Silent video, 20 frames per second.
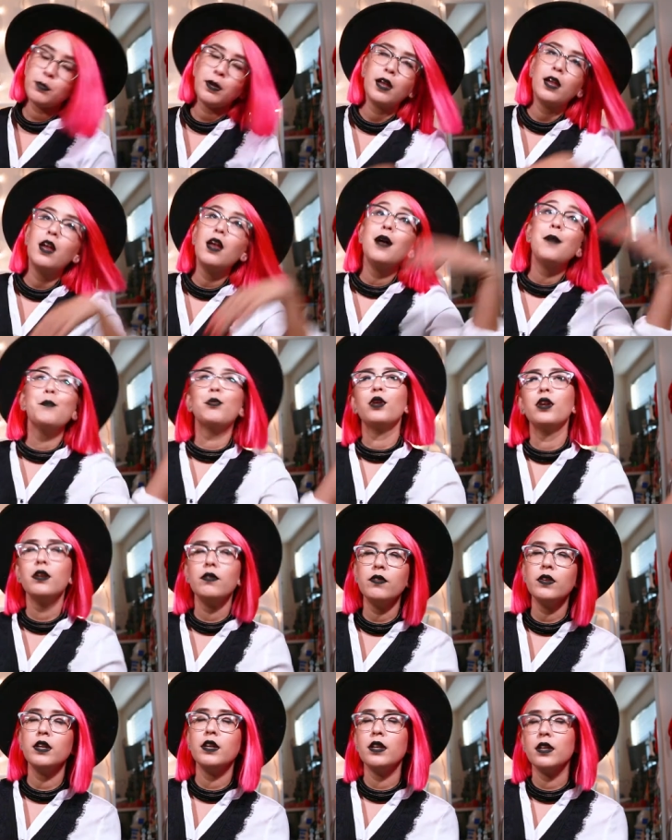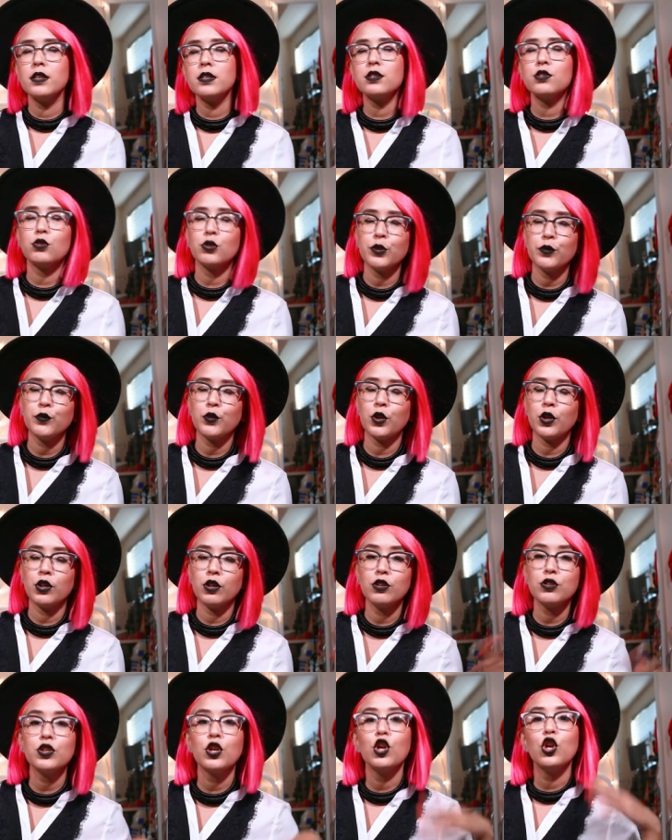my previous thrift
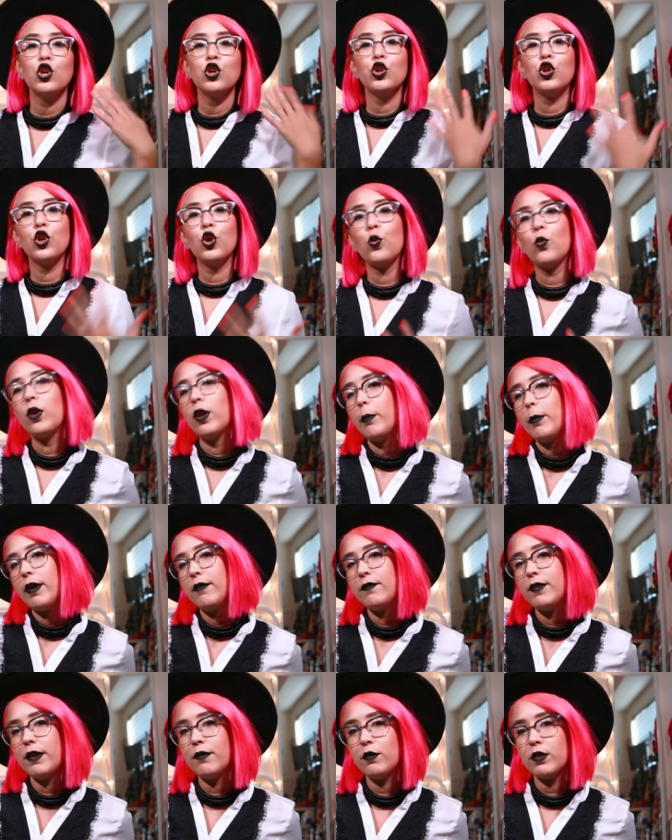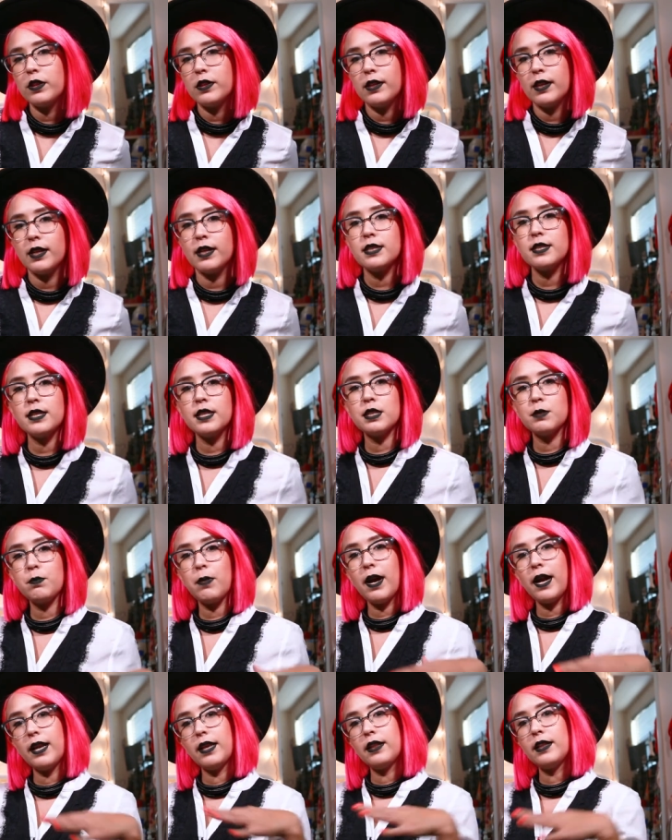hauls, you know one of my favorite things is
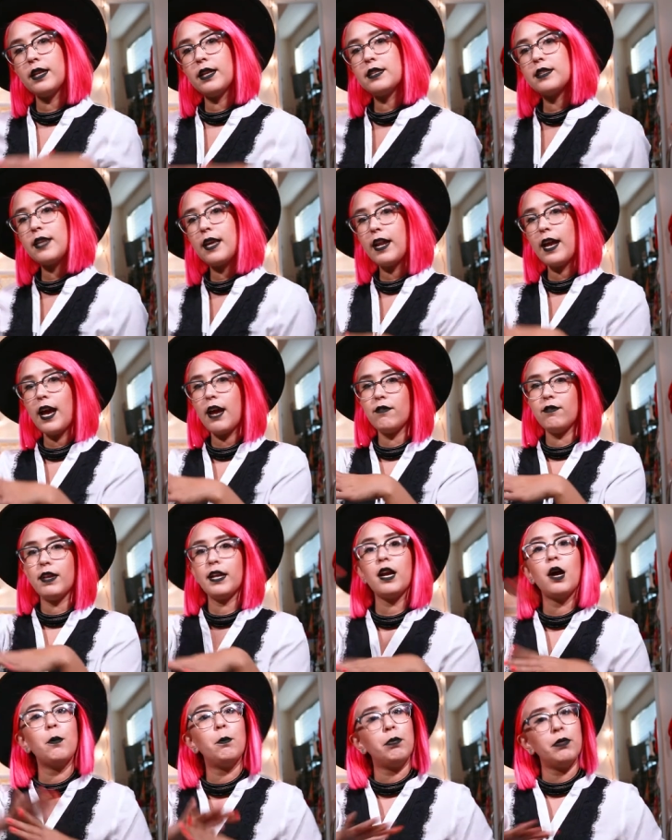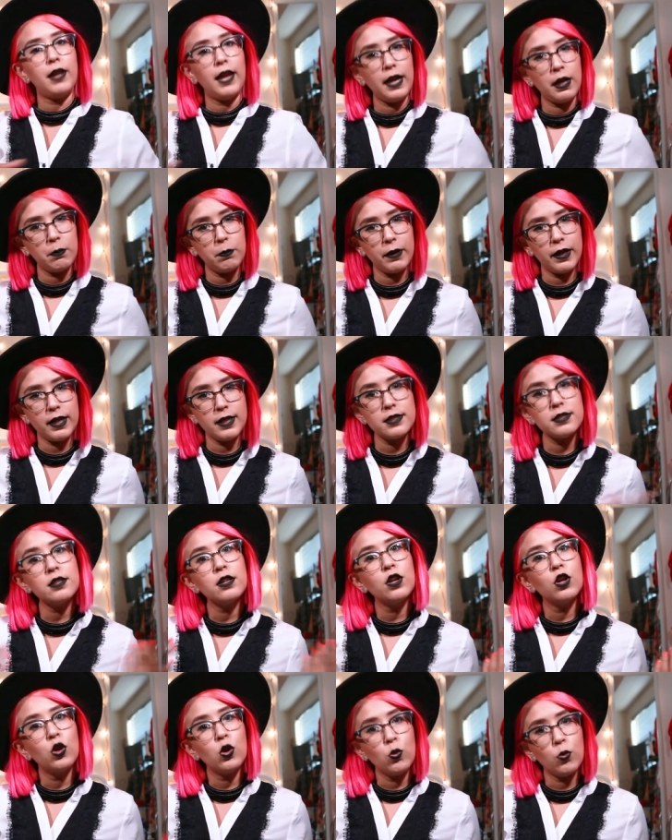buying things that have like a black base
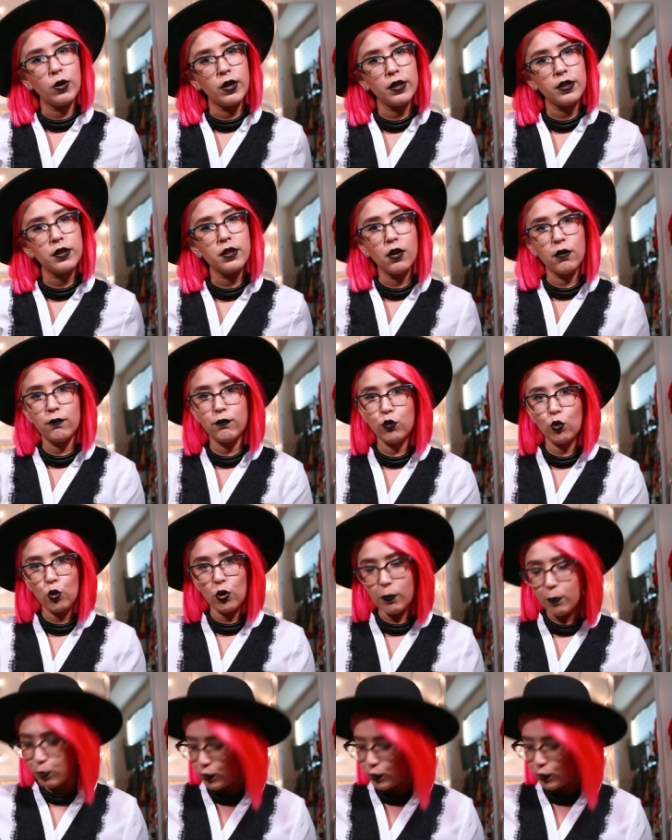with a floral